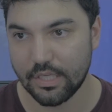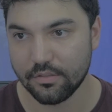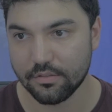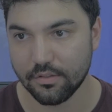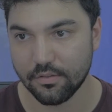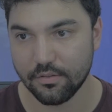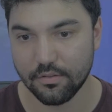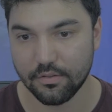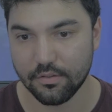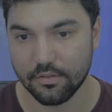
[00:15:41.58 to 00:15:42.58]
So
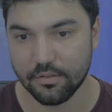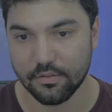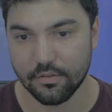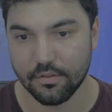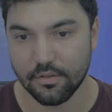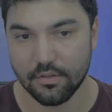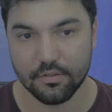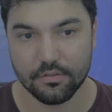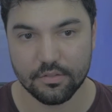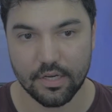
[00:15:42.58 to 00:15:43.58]

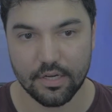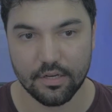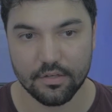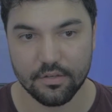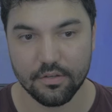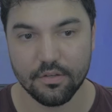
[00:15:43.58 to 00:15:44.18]
tight end,